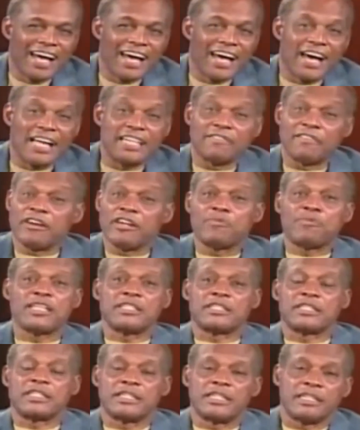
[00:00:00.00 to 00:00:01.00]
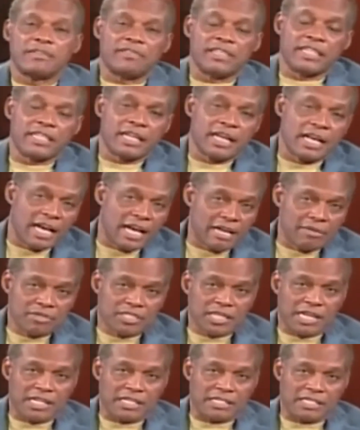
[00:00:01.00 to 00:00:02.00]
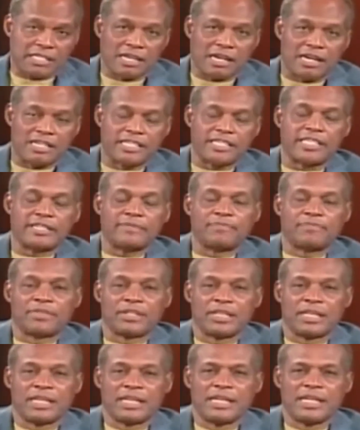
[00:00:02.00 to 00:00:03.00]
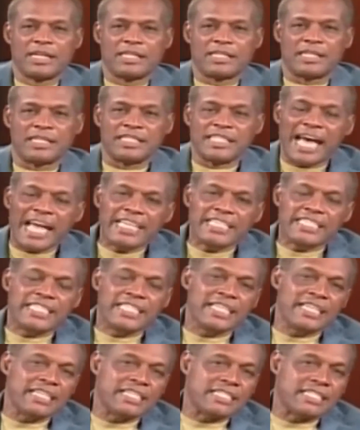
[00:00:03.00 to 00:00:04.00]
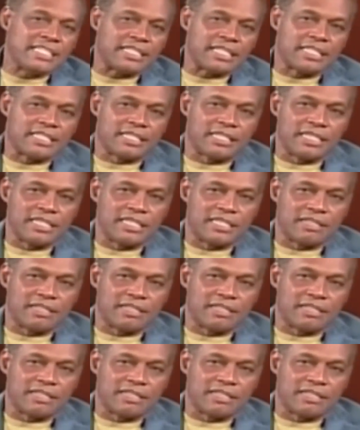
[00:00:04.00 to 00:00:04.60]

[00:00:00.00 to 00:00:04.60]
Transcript: I will never forget that for him, because